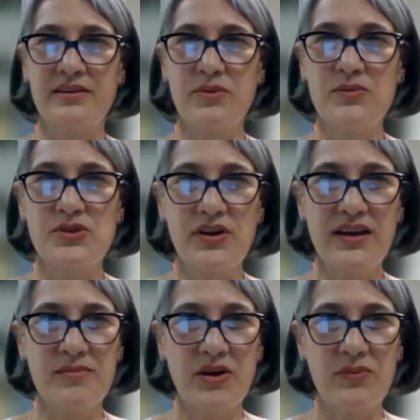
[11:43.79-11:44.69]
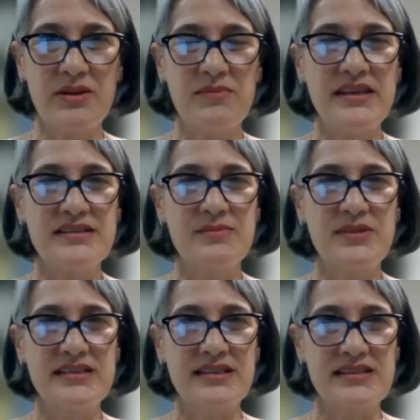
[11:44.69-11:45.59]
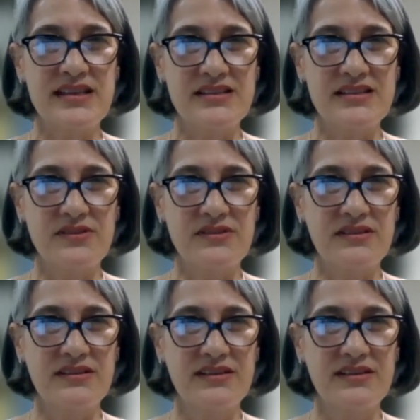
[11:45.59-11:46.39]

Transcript: we were talking about what it means to be successful